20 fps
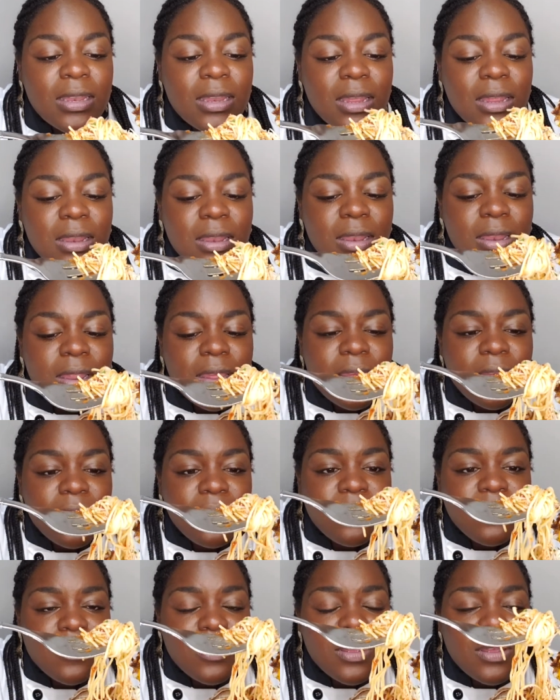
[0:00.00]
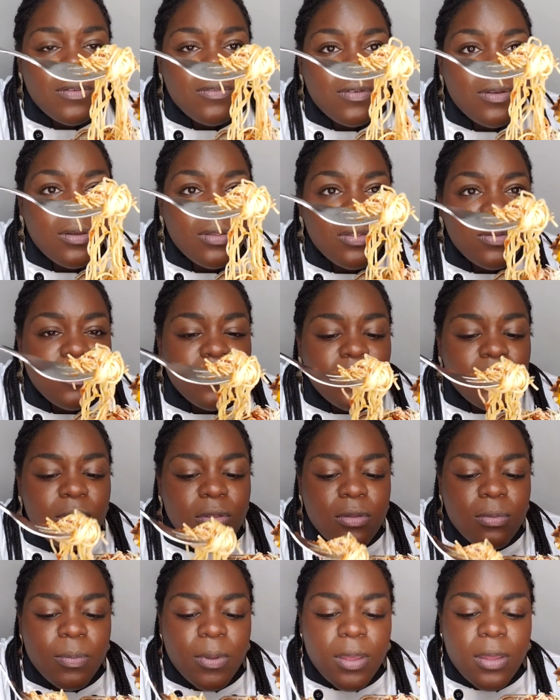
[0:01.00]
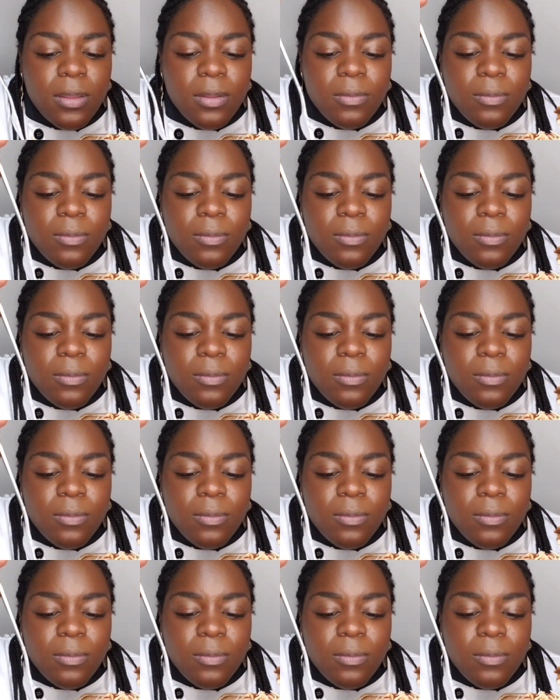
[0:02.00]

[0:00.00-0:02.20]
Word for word: I never give y'all the first bite.